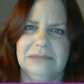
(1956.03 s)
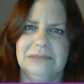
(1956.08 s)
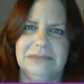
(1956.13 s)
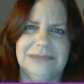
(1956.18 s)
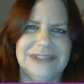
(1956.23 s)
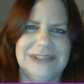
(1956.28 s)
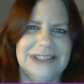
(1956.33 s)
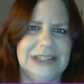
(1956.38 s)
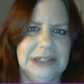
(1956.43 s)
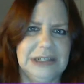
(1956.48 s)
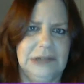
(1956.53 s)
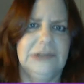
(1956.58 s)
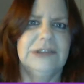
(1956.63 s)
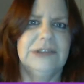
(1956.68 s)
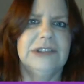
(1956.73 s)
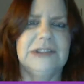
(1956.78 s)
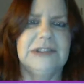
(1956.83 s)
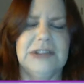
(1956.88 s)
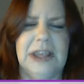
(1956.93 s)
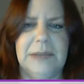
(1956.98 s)
still in
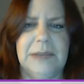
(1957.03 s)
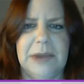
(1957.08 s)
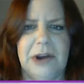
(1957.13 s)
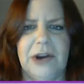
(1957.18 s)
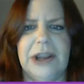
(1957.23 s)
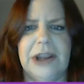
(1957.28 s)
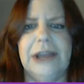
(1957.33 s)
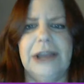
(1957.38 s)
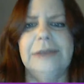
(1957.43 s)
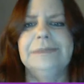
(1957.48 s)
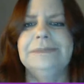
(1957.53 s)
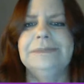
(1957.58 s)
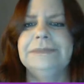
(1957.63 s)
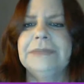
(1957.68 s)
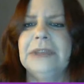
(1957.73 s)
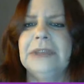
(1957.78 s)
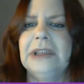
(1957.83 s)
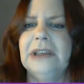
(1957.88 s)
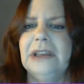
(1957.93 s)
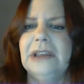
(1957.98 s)
the same area,
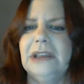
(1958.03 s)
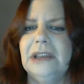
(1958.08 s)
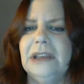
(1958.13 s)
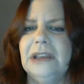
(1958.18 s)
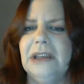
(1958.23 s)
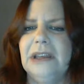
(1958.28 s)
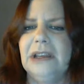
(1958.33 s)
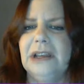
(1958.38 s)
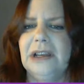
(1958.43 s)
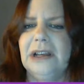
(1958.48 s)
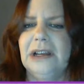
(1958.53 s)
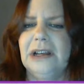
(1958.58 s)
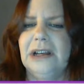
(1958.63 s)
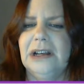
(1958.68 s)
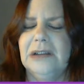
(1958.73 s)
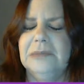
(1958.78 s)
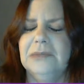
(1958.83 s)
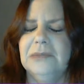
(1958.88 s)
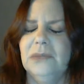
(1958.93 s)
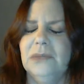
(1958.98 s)

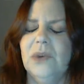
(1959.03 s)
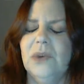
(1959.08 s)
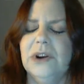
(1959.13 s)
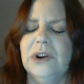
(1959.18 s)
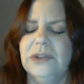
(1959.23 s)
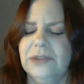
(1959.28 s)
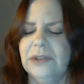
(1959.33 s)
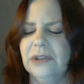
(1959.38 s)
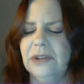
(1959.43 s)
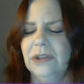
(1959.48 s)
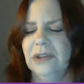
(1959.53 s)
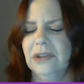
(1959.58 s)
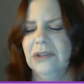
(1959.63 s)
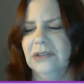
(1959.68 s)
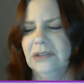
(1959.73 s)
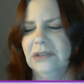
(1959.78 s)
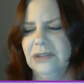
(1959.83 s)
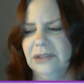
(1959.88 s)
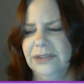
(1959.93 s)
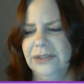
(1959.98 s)
where
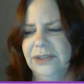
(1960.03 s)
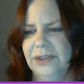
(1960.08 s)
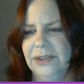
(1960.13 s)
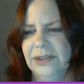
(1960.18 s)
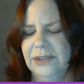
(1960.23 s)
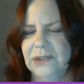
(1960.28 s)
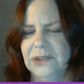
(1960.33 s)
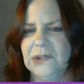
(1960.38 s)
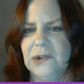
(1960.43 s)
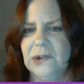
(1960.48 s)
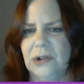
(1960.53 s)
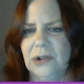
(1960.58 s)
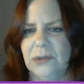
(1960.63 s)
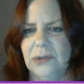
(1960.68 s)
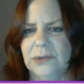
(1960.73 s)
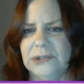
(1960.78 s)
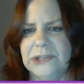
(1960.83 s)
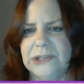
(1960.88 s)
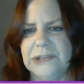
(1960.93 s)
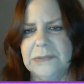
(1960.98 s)
the
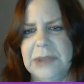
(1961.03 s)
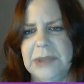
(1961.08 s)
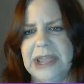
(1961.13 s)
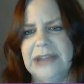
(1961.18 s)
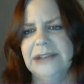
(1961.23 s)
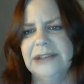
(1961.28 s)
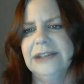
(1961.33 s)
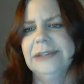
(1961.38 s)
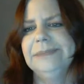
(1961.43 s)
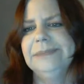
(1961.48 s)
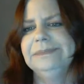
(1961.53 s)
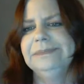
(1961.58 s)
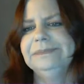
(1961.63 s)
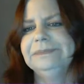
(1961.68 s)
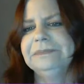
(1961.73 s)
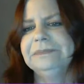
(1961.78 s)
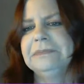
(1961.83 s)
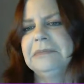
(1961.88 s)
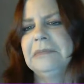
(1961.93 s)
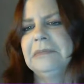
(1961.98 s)
circle was expanded.
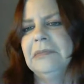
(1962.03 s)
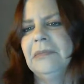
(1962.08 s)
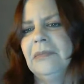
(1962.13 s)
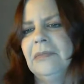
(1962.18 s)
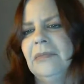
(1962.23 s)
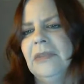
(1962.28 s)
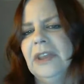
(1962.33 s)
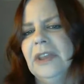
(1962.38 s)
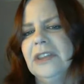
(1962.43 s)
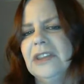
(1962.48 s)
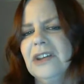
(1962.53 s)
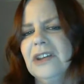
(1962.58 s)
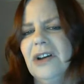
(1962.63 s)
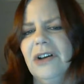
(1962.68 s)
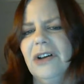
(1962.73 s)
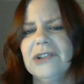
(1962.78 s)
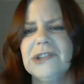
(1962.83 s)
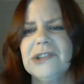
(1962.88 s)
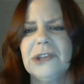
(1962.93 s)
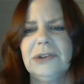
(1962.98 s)
They
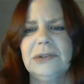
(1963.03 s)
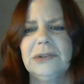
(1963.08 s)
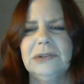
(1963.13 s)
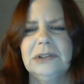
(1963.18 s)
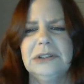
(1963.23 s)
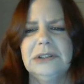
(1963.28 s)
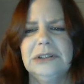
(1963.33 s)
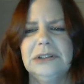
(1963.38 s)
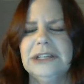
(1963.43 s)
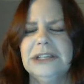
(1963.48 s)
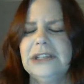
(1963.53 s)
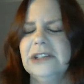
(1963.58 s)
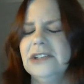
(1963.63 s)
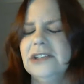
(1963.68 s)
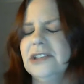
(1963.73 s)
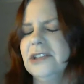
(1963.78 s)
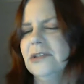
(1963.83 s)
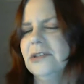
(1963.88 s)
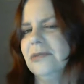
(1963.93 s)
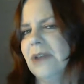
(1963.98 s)
also link it
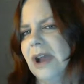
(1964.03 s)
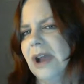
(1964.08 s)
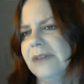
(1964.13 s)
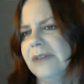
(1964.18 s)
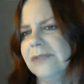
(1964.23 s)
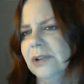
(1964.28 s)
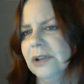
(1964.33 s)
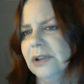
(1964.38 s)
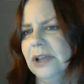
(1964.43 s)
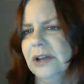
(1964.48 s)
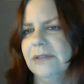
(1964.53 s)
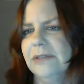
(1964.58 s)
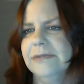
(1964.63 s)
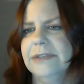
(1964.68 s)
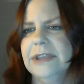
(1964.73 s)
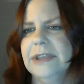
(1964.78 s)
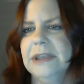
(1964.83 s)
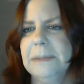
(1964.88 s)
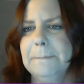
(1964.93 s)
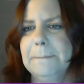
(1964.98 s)
to the arrival
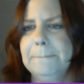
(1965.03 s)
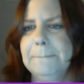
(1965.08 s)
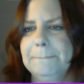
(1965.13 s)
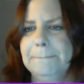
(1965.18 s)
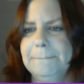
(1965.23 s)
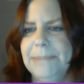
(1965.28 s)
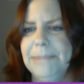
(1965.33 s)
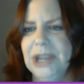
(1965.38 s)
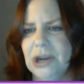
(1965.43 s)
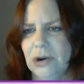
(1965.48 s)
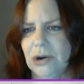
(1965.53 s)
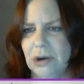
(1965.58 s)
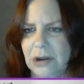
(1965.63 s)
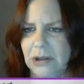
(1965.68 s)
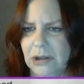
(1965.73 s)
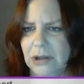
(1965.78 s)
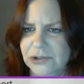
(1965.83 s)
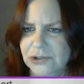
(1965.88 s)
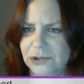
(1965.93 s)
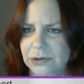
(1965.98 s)
of the Beaker
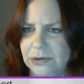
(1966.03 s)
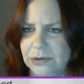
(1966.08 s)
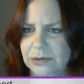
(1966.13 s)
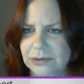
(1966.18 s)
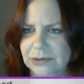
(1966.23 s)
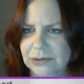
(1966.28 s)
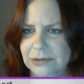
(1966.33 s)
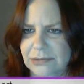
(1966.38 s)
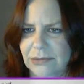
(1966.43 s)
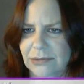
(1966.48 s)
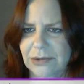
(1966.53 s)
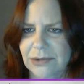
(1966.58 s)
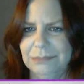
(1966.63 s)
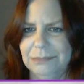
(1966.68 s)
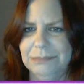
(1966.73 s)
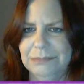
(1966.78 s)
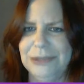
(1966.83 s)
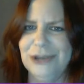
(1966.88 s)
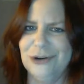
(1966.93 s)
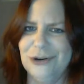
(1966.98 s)
culture, or
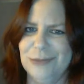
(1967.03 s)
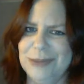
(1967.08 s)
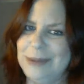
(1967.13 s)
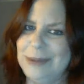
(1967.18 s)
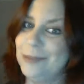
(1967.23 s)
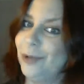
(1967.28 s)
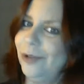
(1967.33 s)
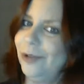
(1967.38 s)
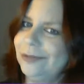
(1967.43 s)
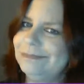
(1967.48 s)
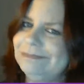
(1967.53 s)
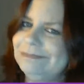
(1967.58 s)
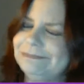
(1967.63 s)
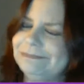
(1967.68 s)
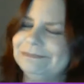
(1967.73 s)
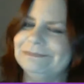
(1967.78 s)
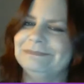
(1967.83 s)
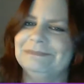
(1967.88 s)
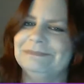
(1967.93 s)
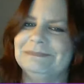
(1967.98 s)
Beaker people.
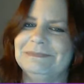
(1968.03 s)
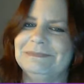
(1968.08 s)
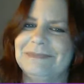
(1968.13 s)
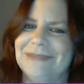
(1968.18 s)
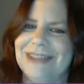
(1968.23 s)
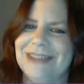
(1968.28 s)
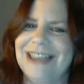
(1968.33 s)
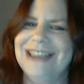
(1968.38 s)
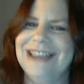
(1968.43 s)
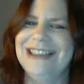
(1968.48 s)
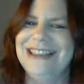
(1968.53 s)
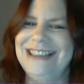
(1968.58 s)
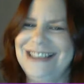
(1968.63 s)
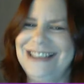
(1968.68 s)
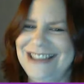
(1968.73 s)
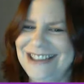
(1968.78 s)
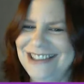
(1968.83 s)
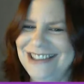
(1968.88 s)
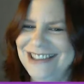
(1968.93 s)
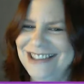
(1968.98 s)

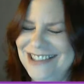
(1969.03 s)
Yeah.